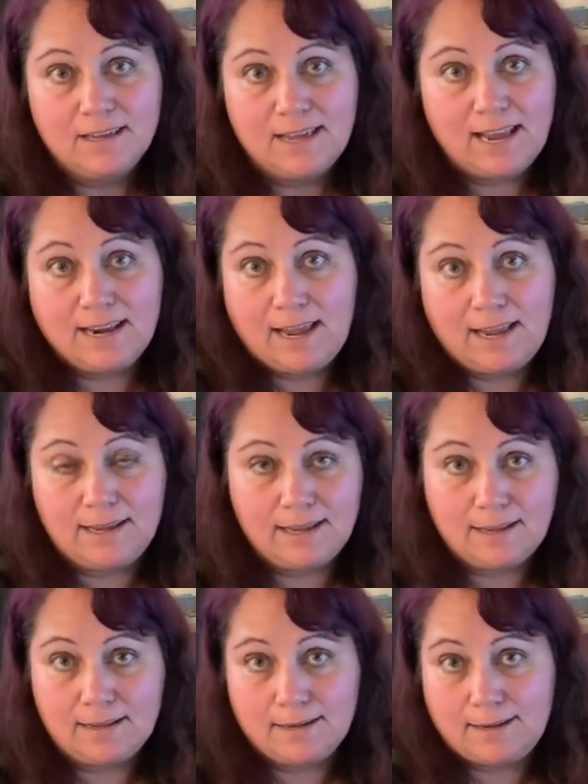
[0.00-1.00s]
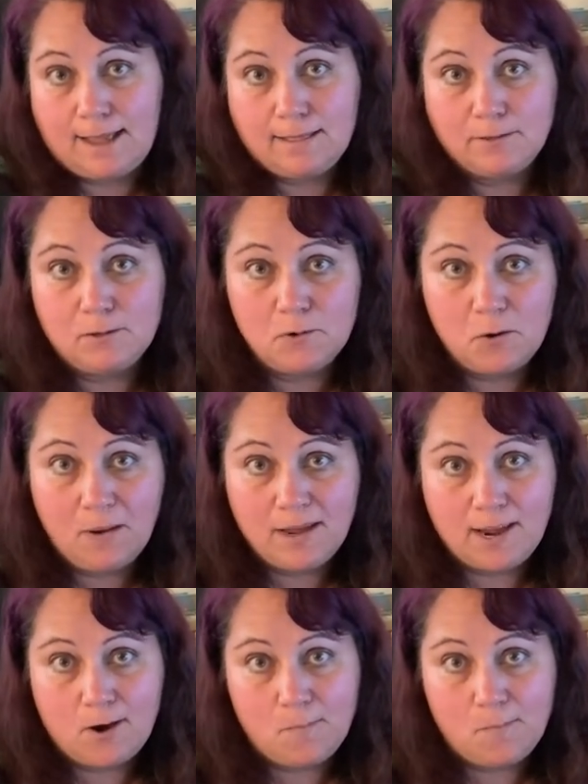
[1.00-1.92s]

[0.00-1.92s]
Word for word: And I I let them know I care